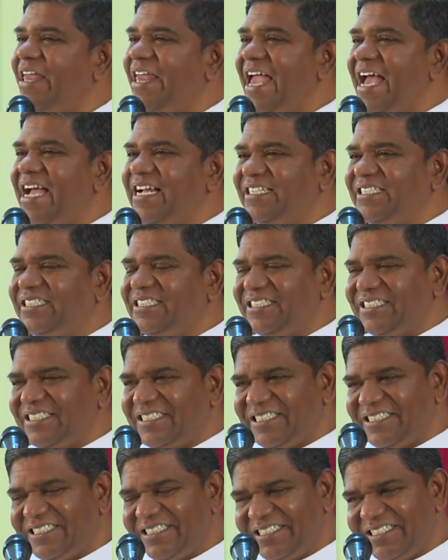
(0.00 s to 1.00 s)

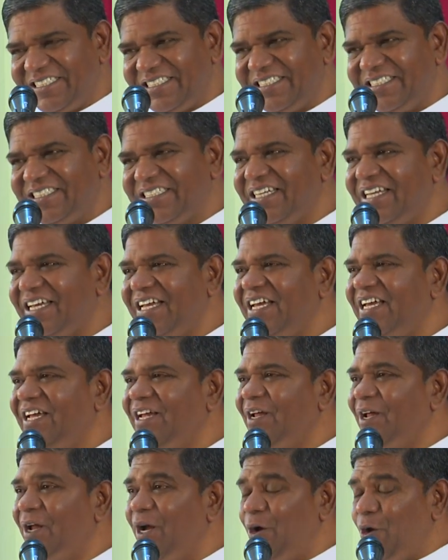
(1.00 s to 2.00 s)
eggs
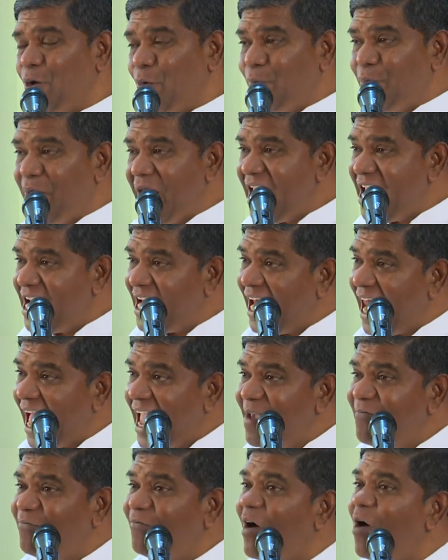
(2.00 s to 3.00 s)
to bring
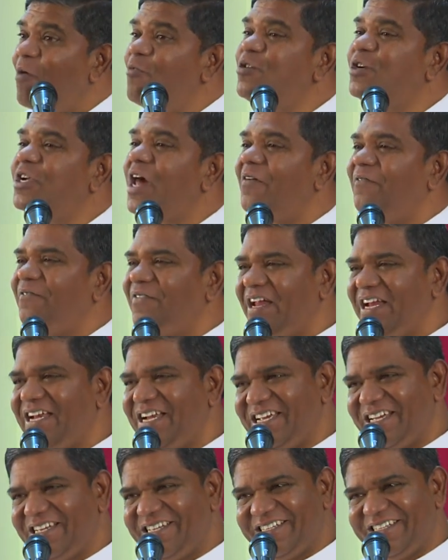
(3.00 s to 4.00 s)
life out of
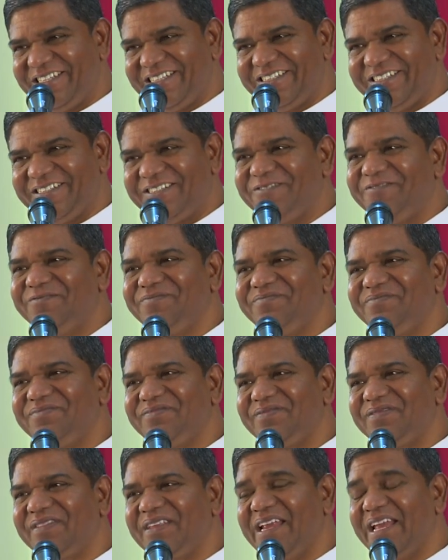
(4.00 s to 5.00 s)
it.
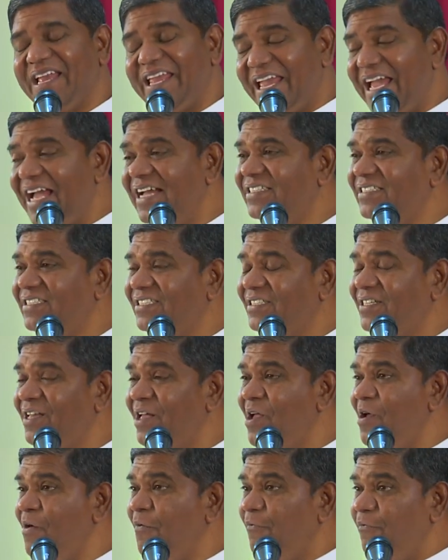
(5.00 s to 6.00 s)
Yes,
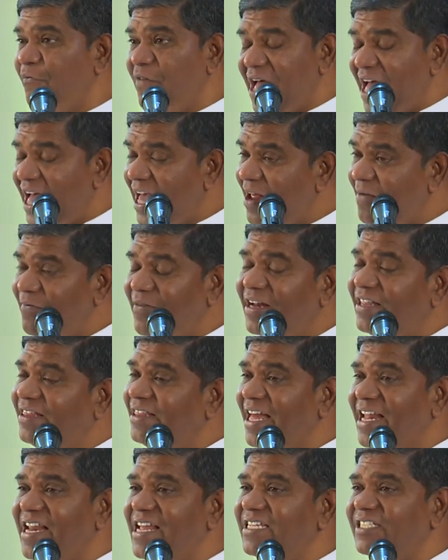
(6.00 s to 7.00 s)
wherever
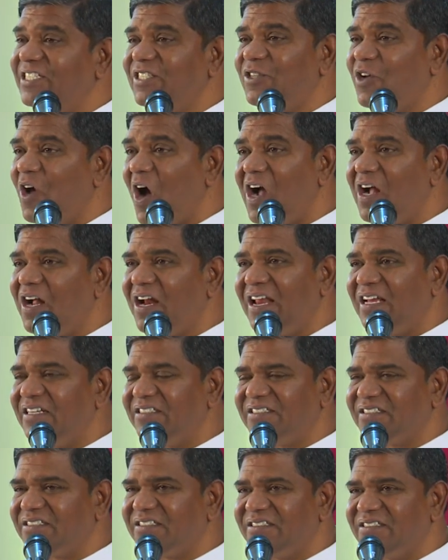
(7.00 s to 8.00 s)
there is
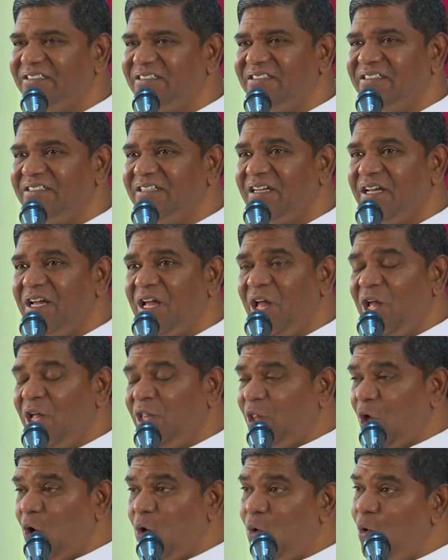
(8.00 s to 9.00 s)
darkness,
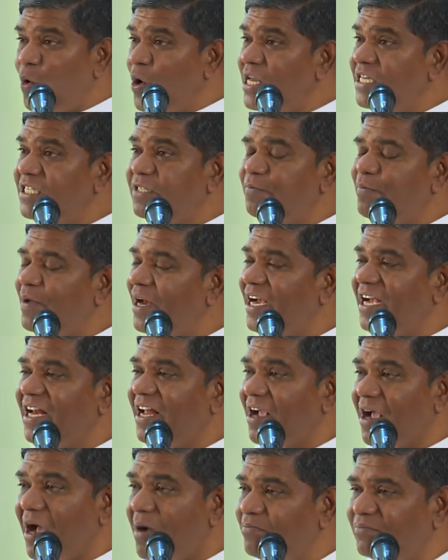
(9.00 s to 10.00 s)
the Holy Spirit
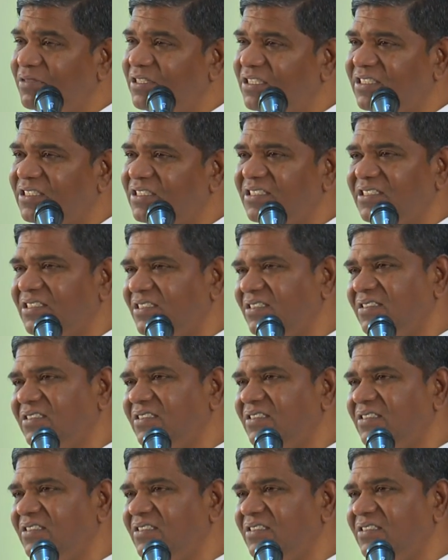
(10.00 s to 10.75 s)
comes